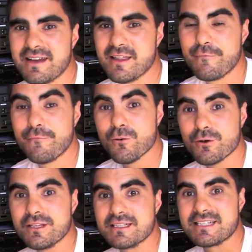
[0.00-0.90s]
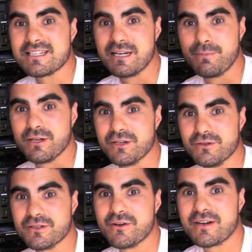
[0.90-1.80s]
Now the fourth is the
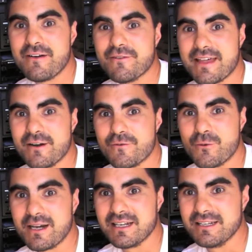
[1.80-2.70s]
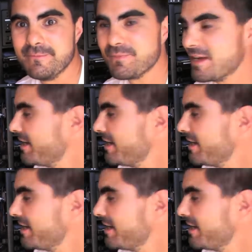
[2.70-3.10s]
CPU, so I'll cover that off quickly.